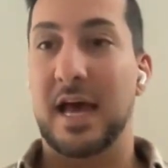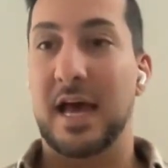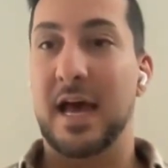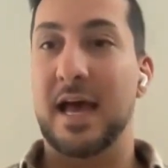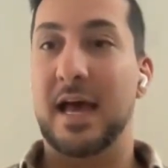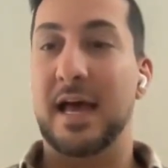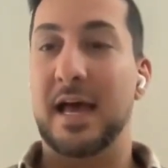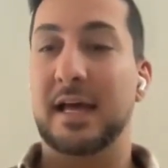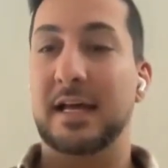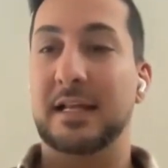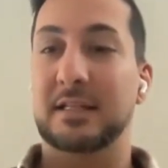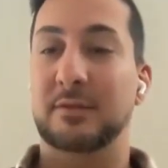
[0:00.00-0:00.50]

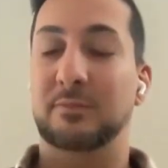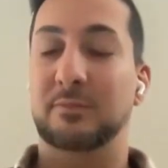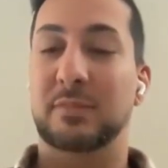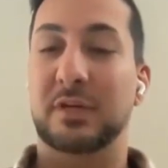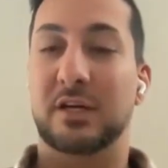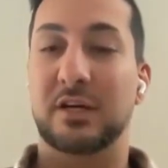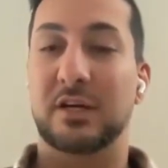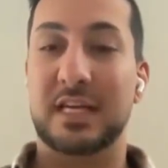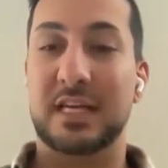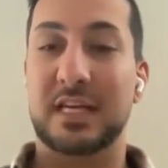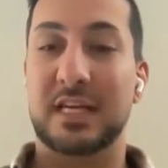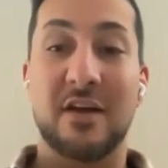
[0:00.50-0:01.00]
And
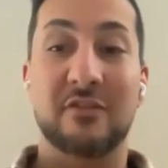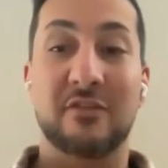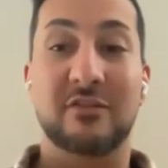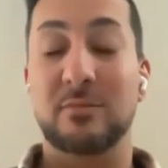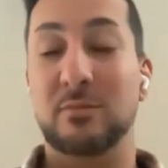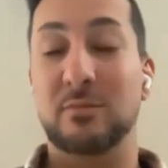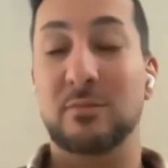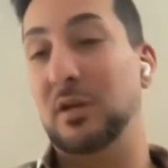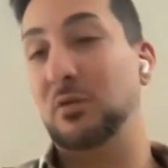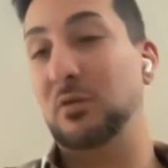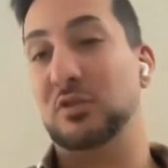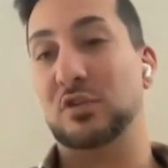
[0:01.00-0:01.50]
because
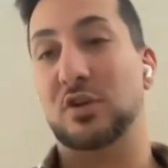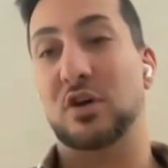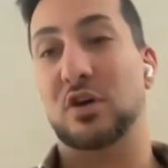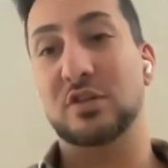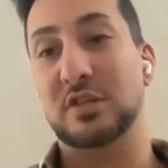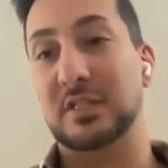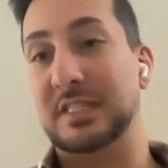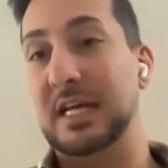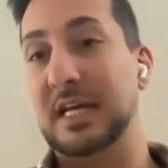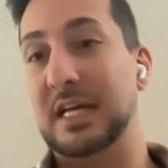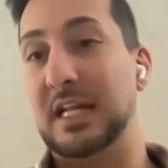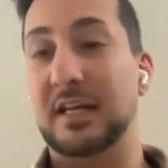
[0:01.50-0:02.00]
everybody was
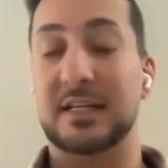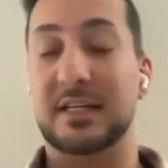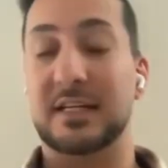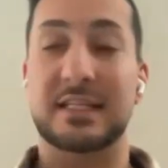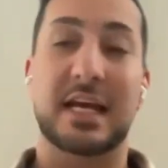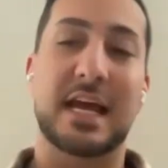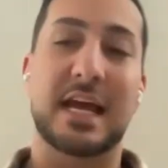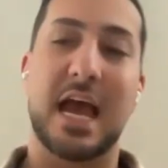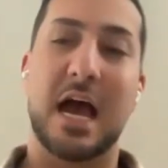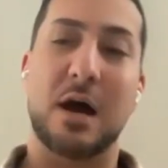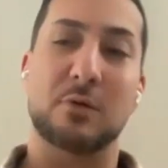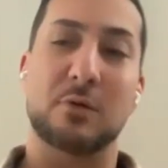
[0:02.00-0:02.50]
also telling
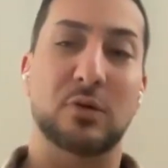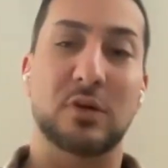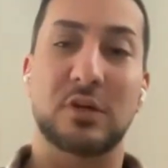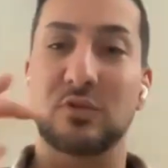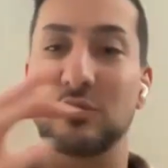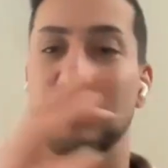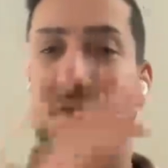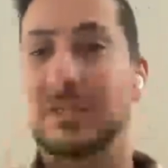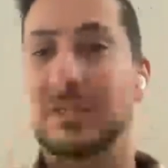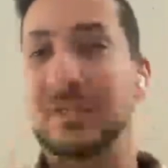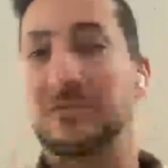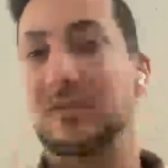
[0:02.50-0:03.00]
us, hey, I want
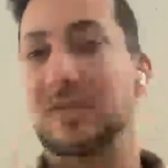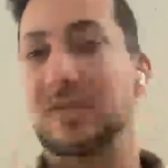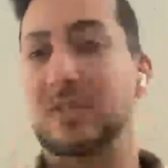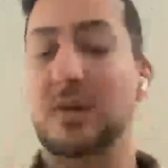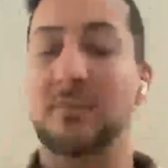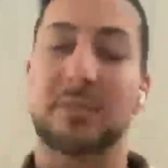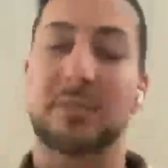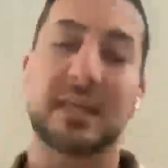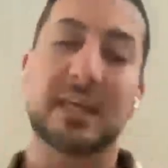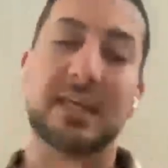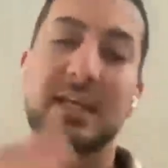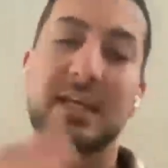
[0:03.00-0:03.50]
to use this for
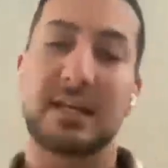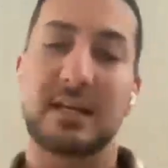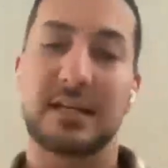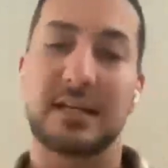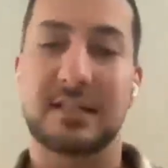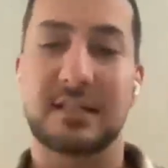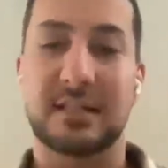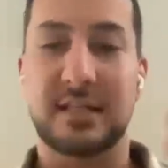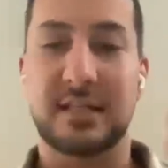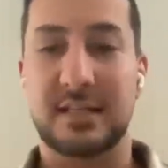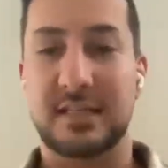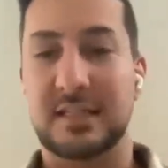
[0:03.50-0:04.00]
something
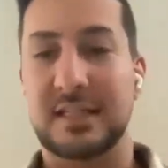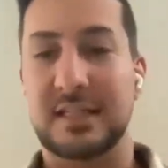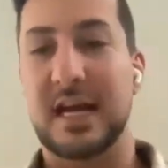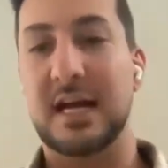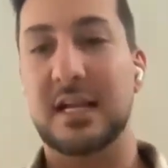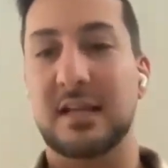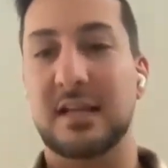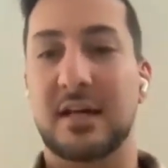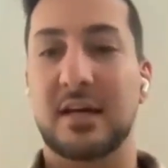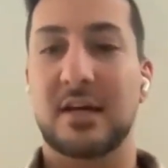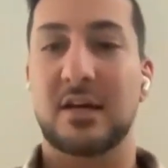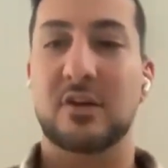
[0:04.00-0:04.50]
else, this,
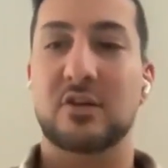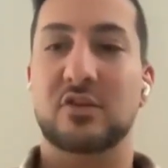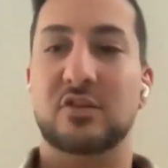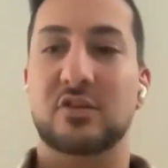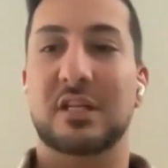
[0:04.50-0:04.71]
that.